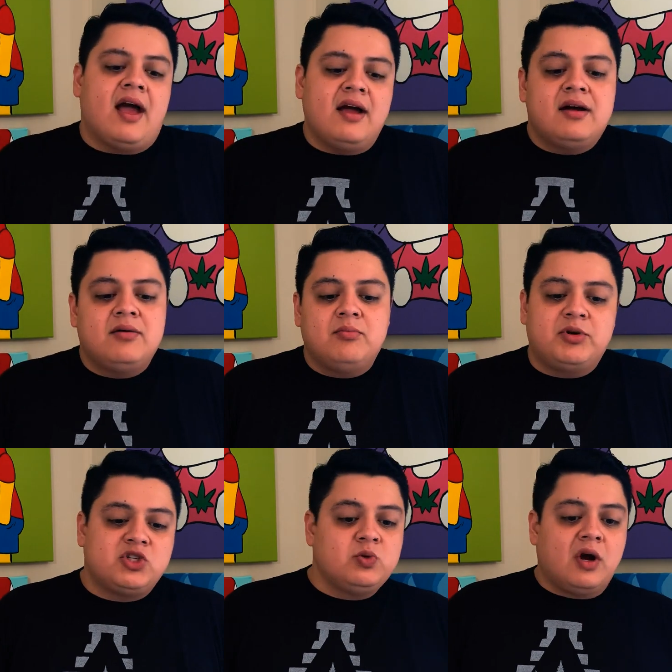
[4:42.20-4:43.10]
Um,
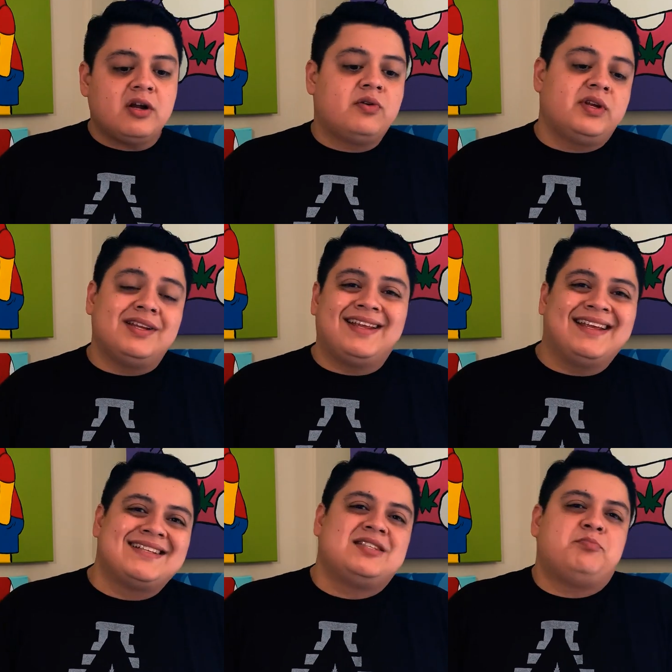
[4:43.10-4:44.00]
but you are going to
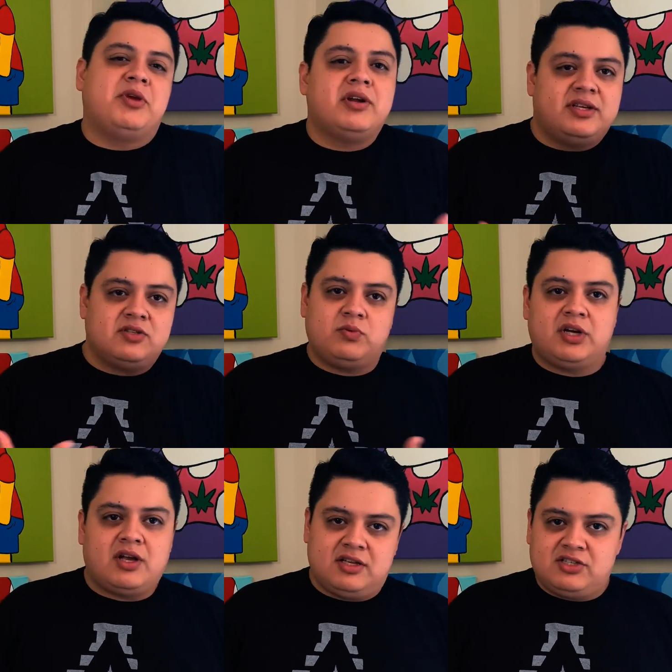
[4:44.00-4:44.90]
experience what
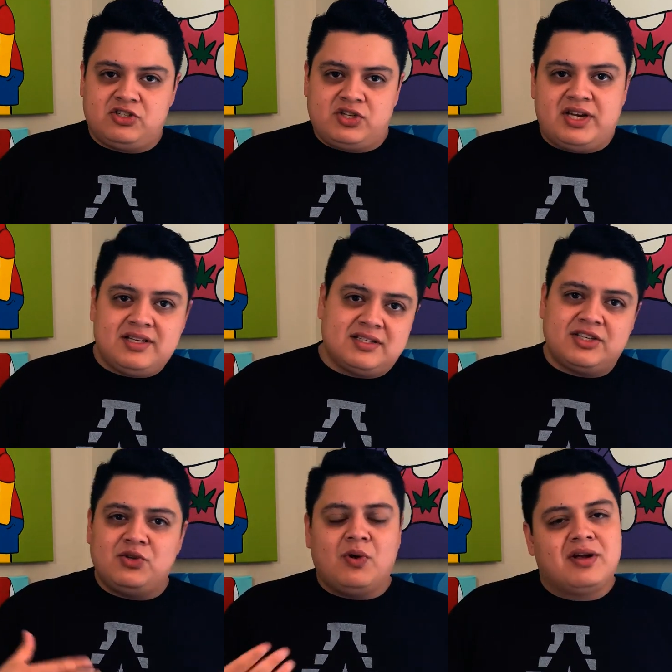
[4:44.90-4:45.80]
a concentrate is,
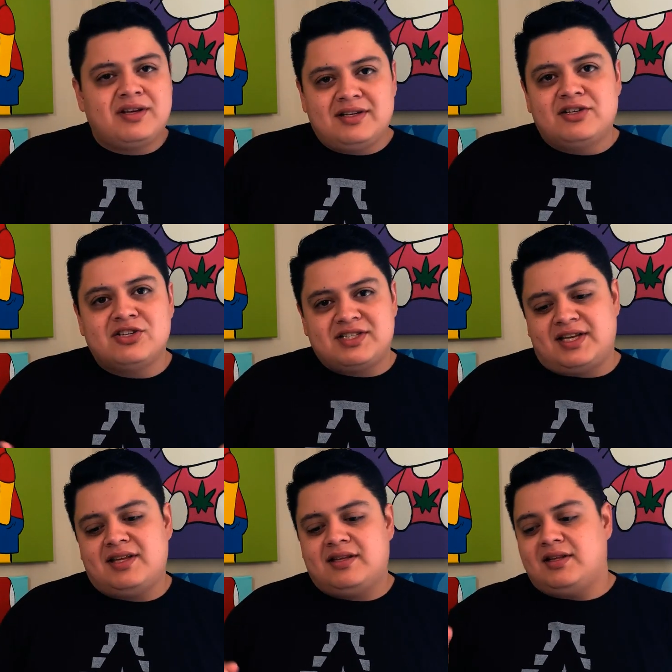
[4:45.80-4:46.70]
and you are going to
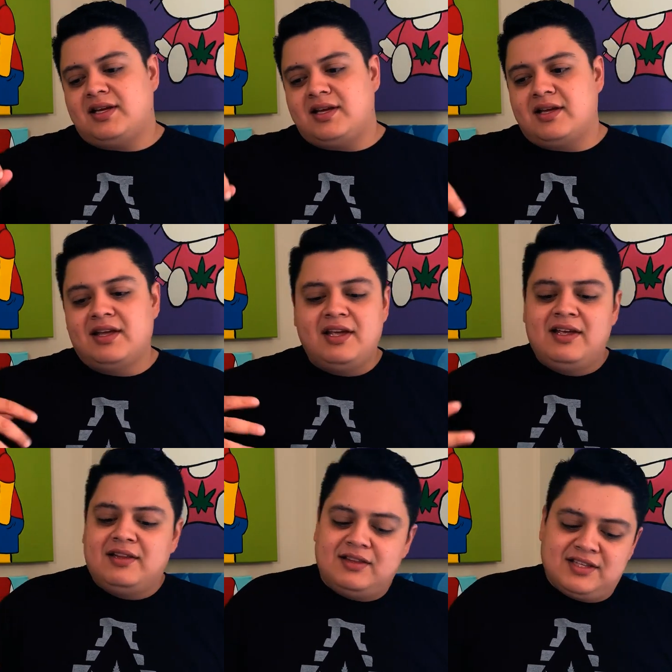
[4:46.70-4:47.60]
understand that, like,
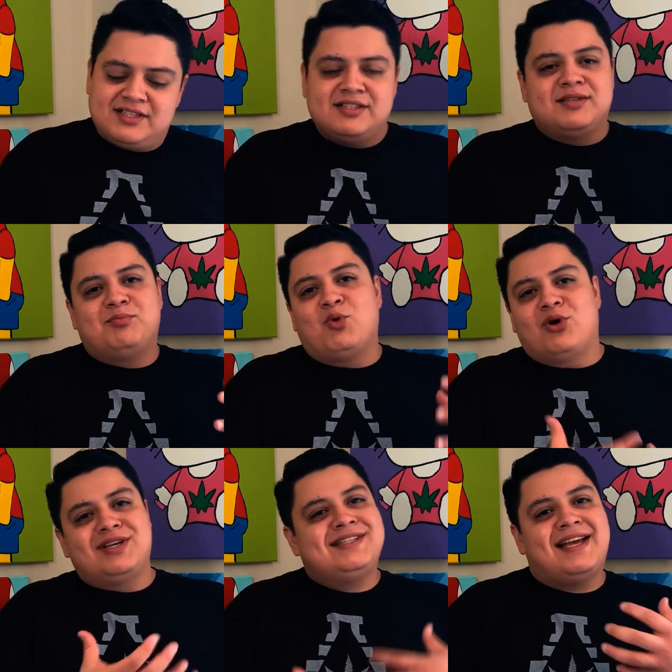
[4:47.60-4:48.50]
this is a
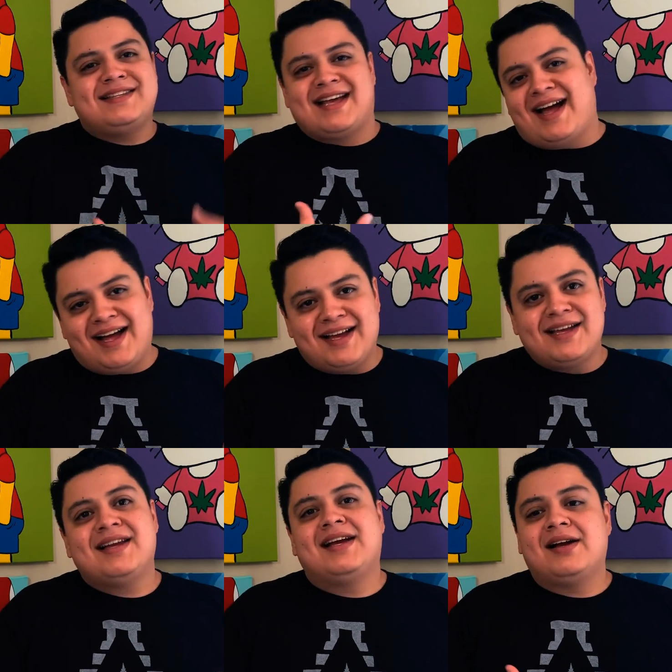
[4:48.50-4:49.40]
more intense
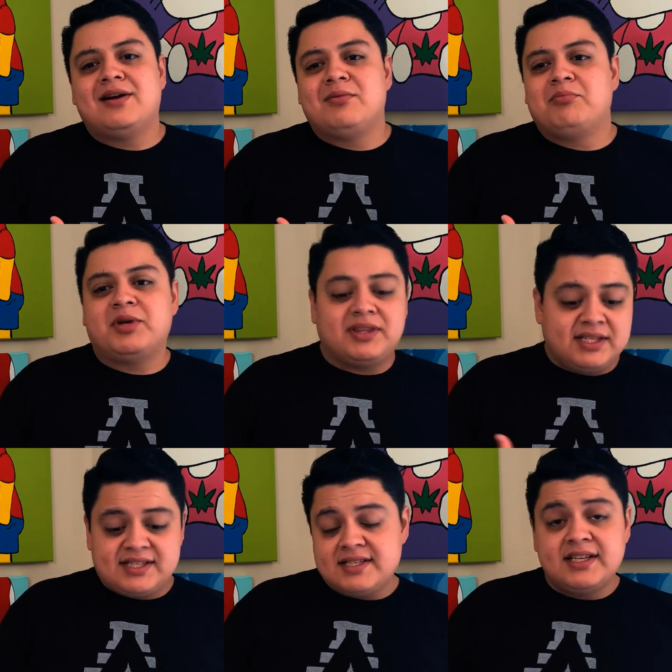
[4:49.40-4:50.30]
high, um, but
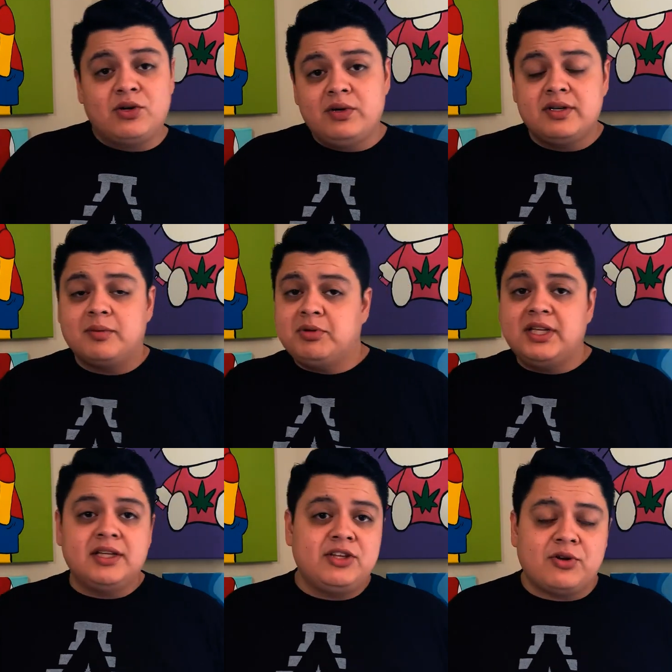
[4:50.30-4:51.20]
this isn't going to
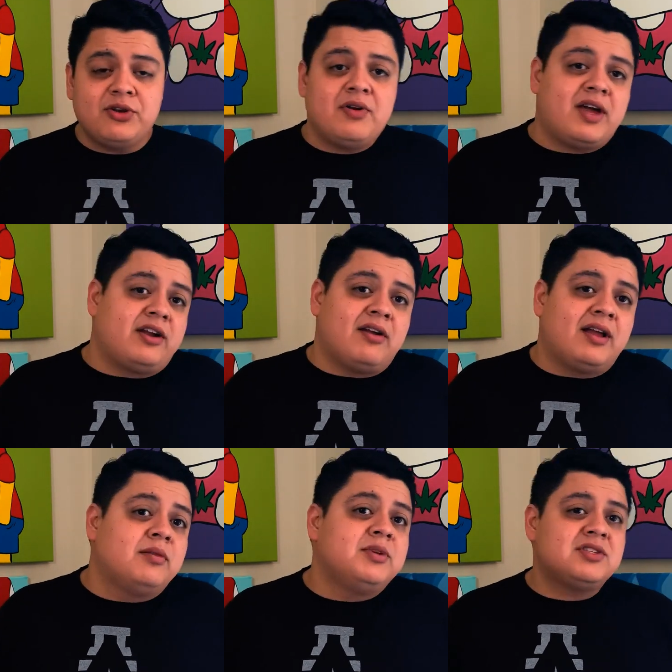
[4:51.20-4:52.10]
completely throw you out of your
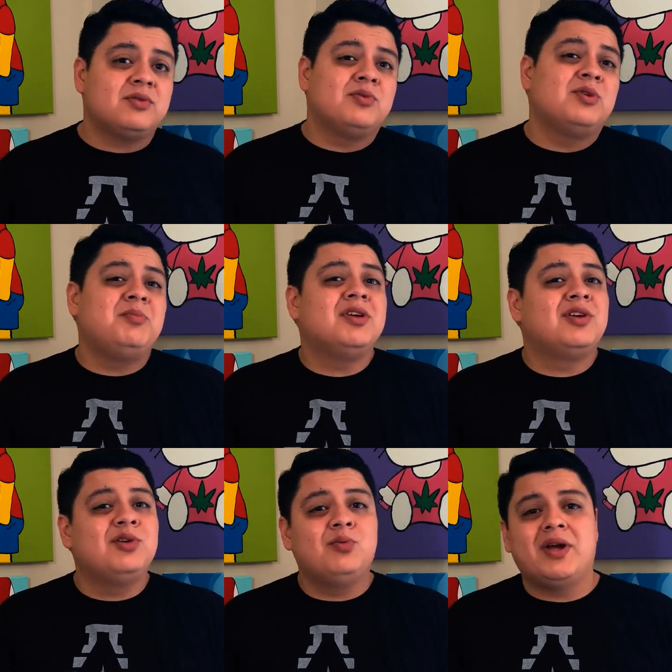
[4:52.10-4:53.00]
element. So it would be a
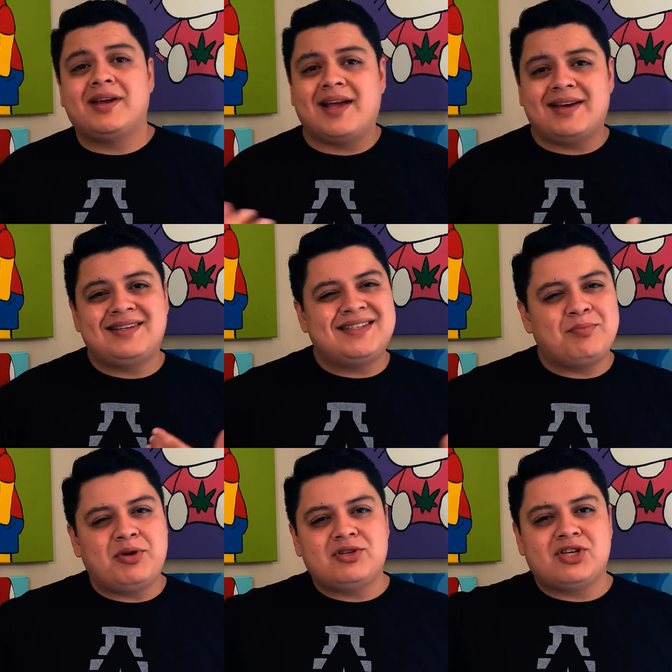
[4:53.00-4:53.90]
good way to kind of
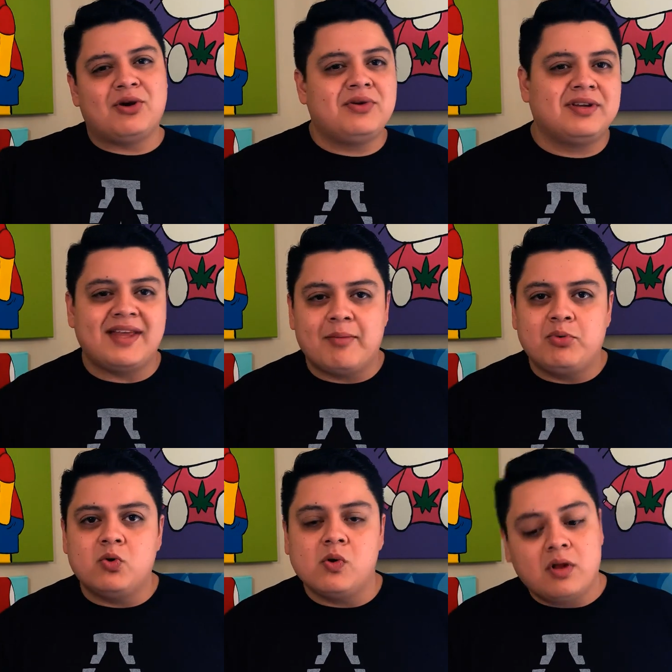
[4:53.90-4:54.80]
dip your toe into that
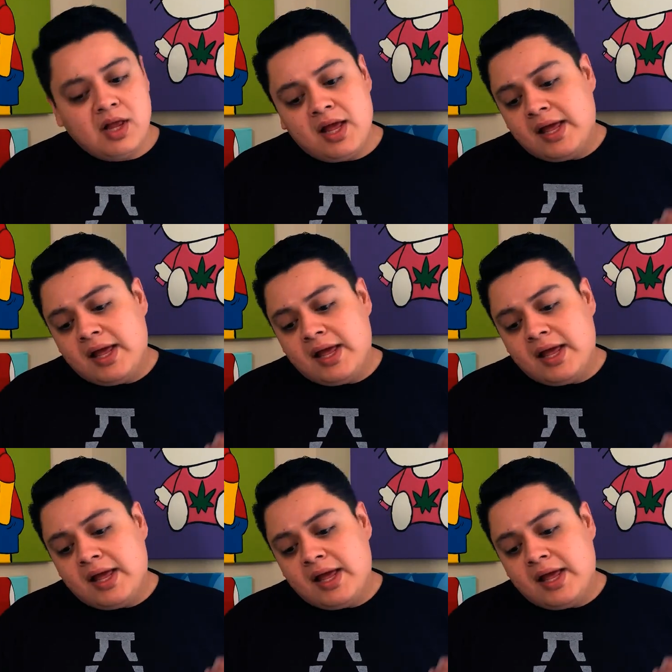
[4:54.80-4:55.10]
pool.